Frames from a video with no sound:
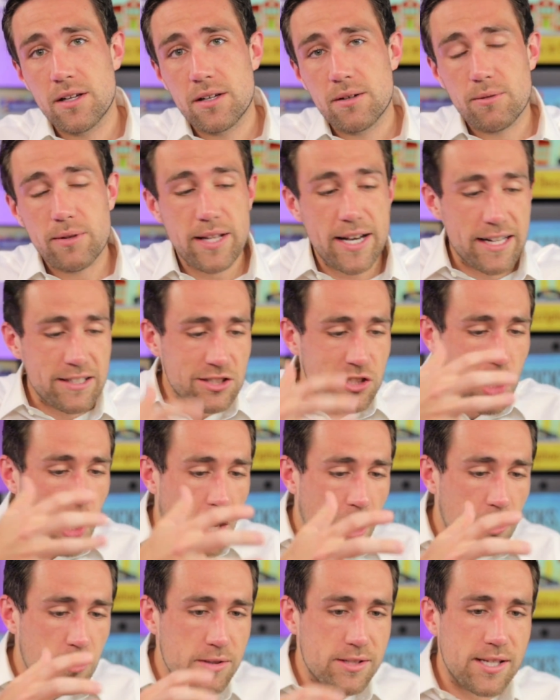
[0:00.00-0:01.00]
when the next
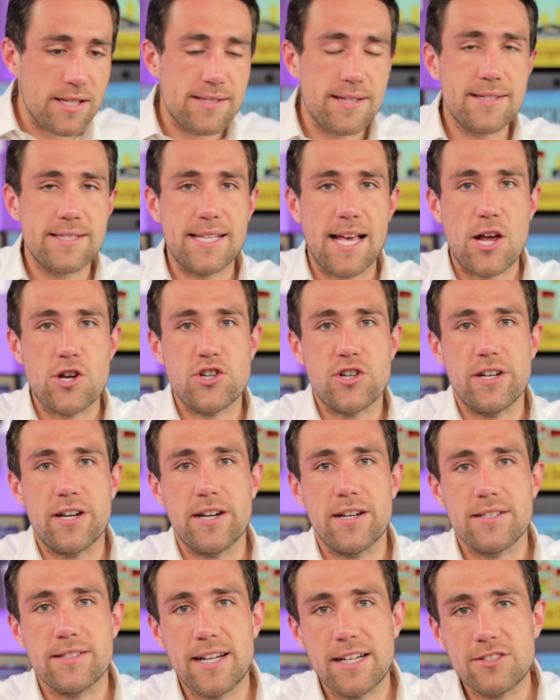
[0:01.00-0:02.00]
Congress is in session
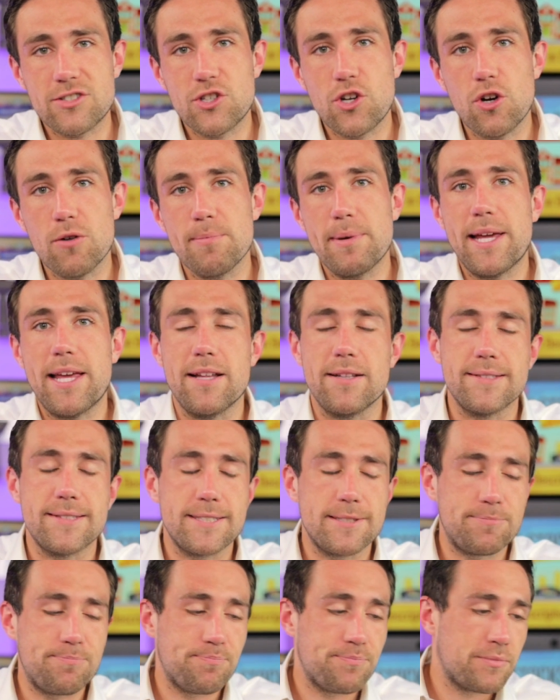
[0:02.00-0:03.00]
and his next term
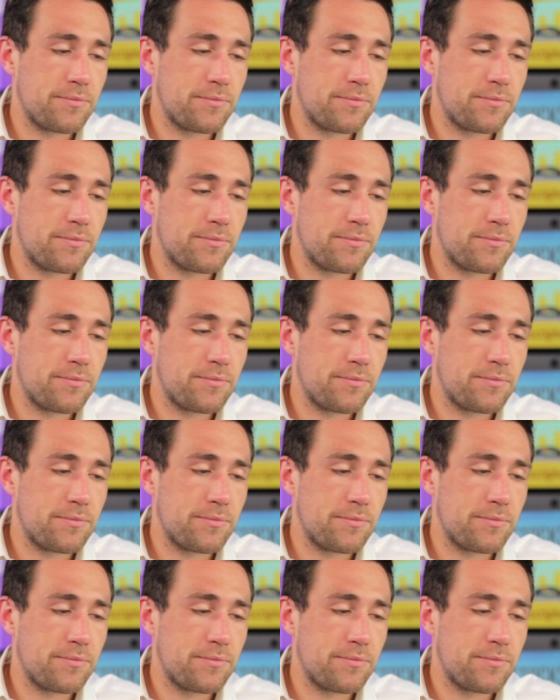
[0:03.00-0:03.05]
begins.